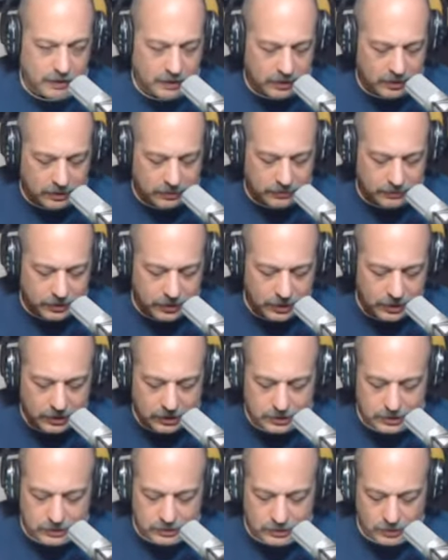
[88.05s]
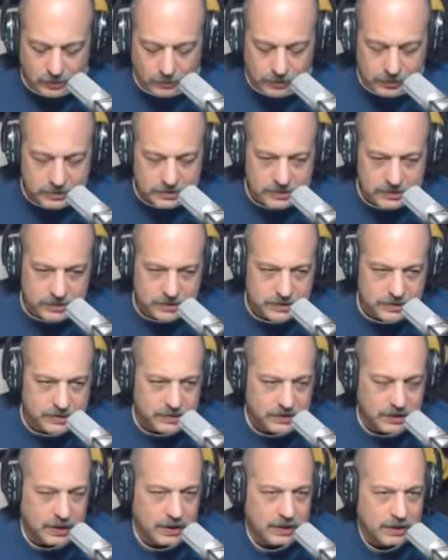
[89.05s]
Our
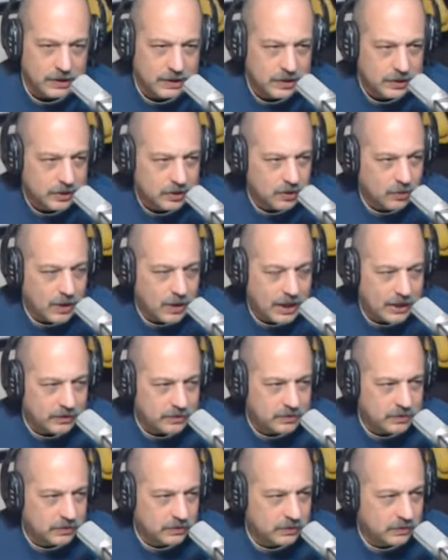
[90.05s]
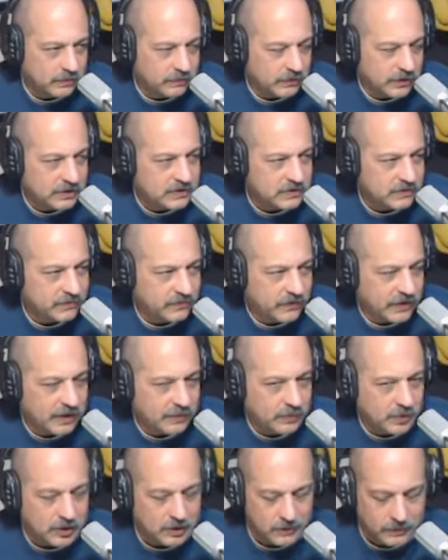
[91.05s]
condolences go out to the friends and
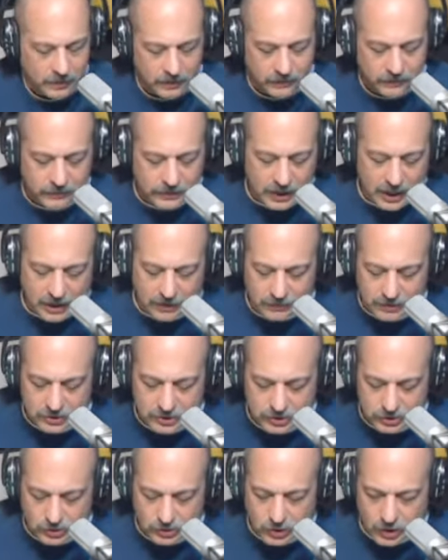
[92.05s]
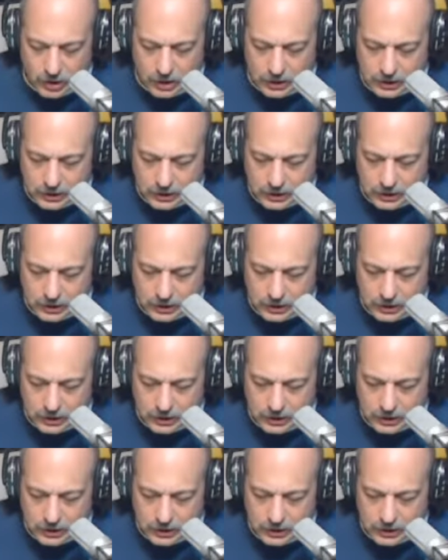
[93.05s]
family of Gary Shaw.